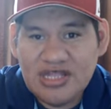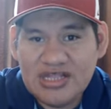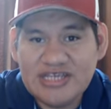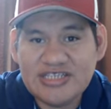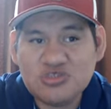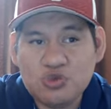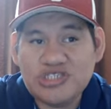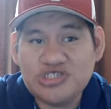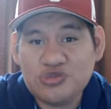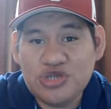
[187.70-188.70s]
list
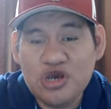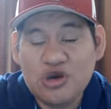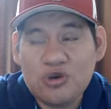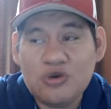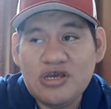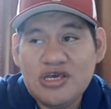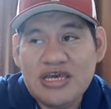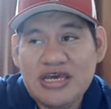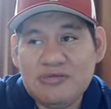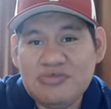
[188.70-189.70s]
what you know,
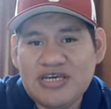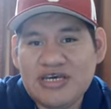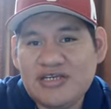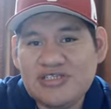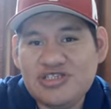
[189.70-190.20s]
and because